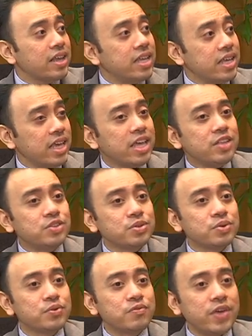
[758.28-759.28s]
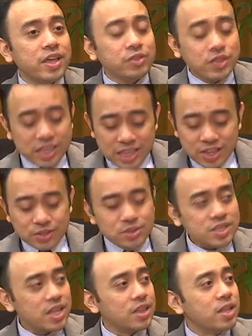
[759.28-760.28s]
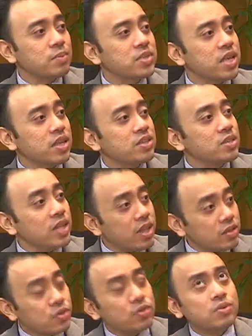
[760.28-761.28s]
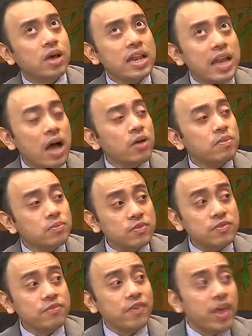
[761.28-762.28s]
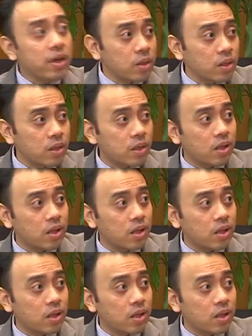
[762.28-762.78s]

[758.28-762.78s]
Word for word: The key to startups is that you allow them to fail.